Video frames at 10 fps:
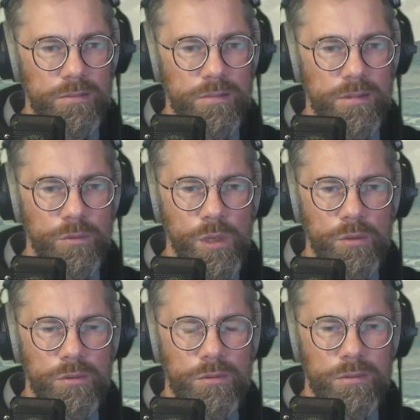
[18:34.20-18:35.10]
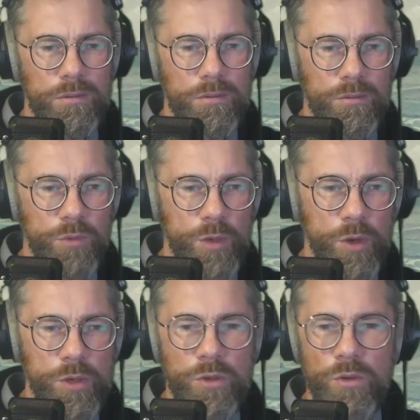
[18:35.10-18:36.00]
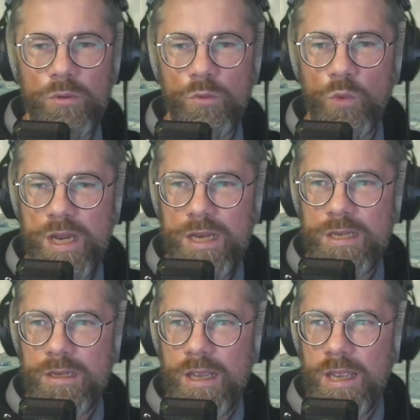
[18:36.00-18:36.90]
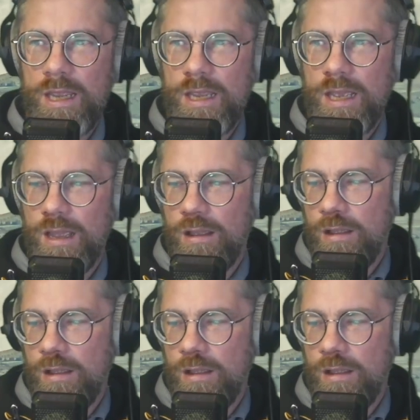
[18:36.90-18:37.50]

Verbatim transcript: Well, we wouldn't read a